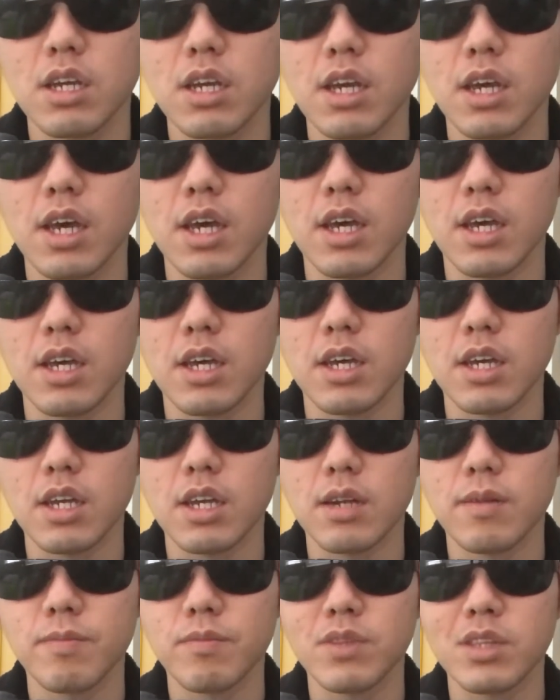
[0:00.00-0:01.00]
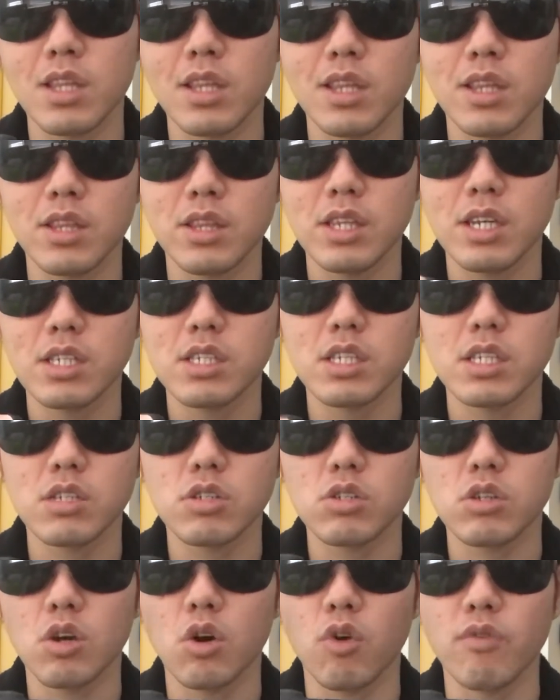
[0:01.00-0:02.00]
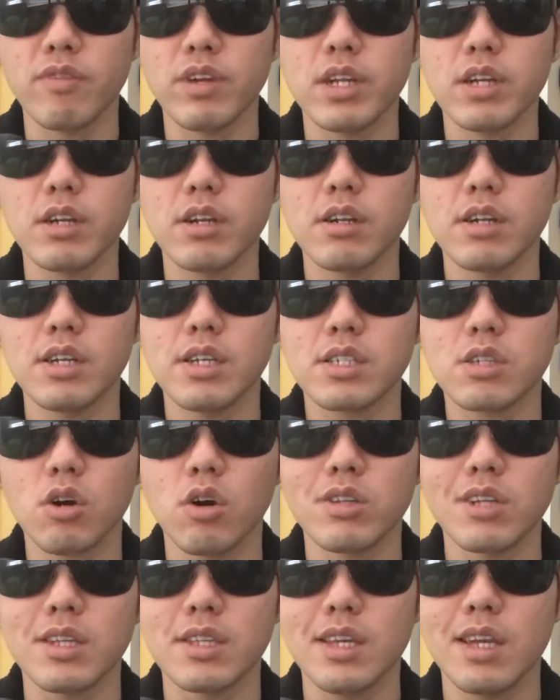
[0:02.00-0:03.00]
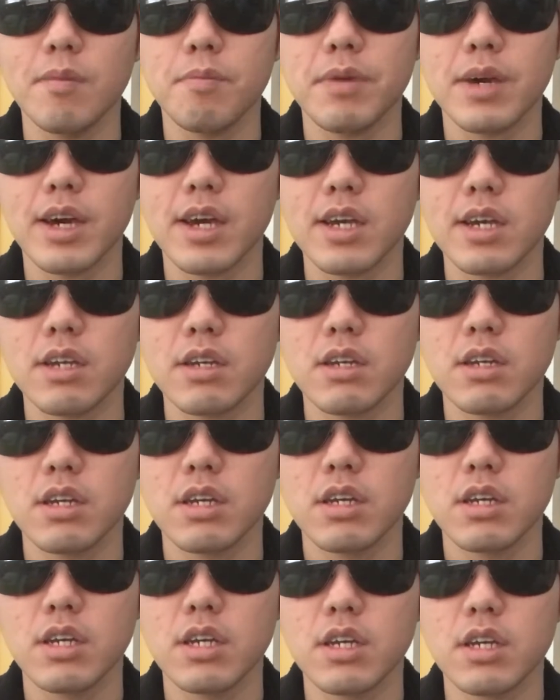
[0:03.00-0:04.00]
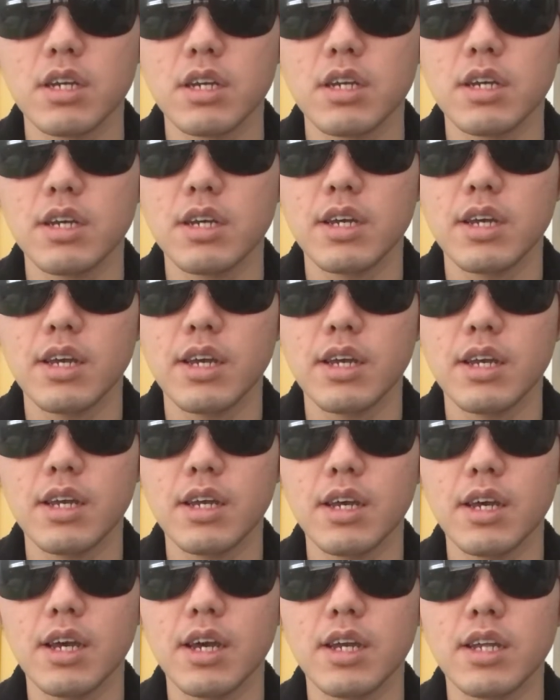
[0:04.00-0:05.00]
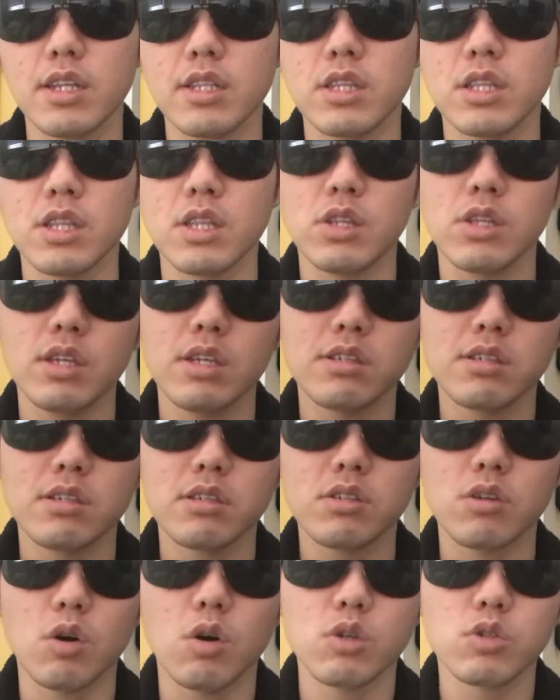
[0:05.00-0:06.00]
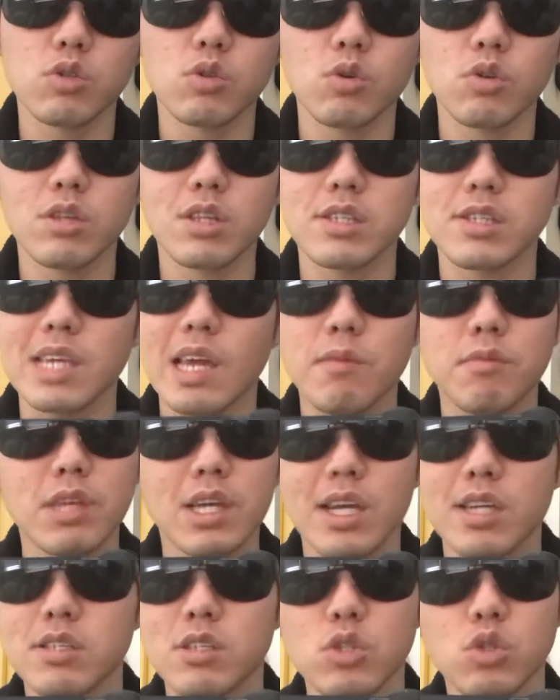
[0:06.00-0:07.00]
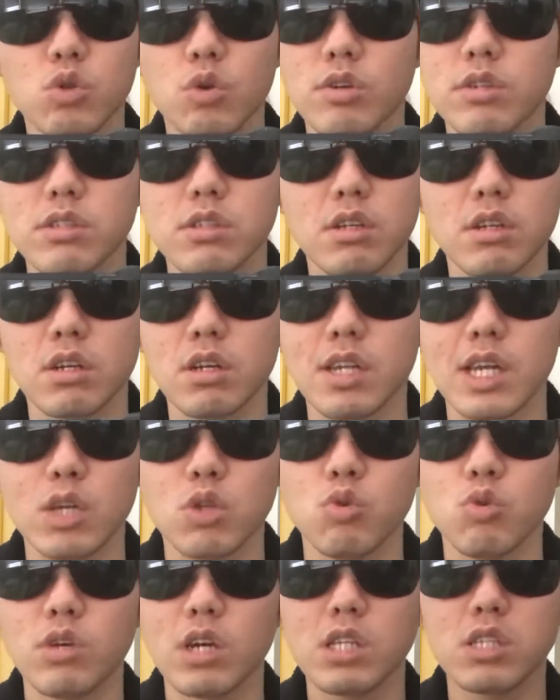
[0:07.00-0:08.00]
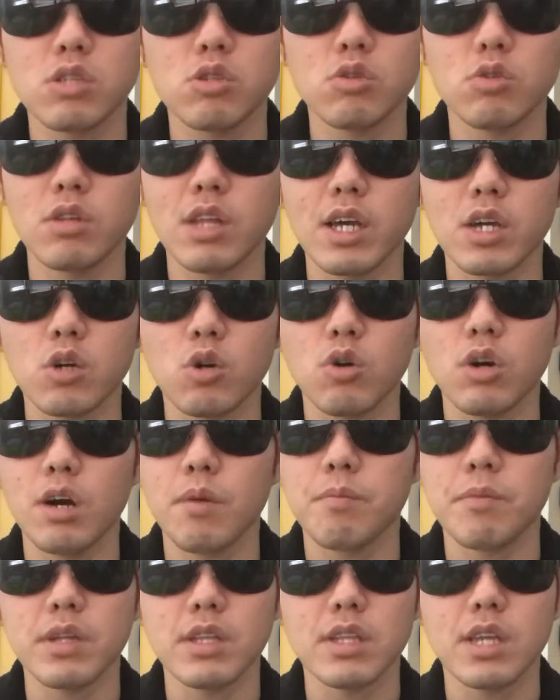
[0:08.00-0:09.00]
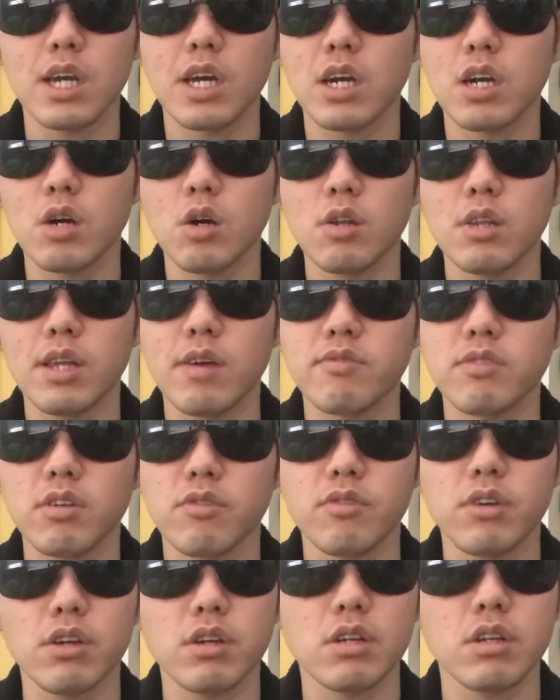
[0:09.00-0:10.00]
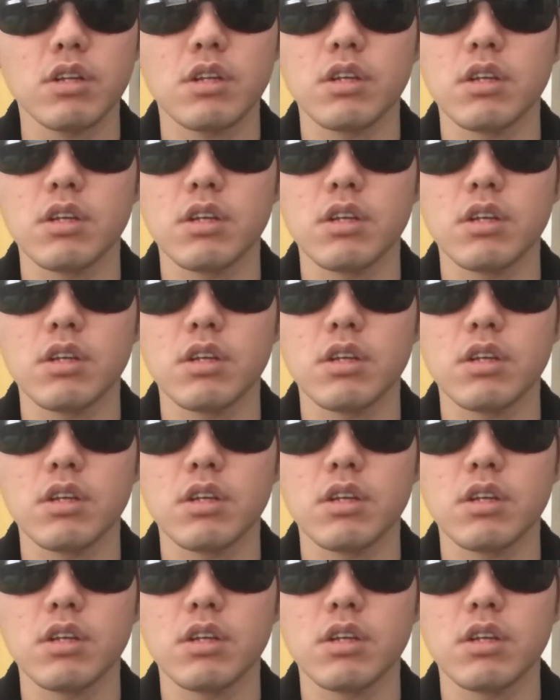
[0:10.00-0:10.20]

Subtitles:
And this is over here is called a D-pad, and this is also the same thing as the joystick. Like you get to like go up and down, left and right.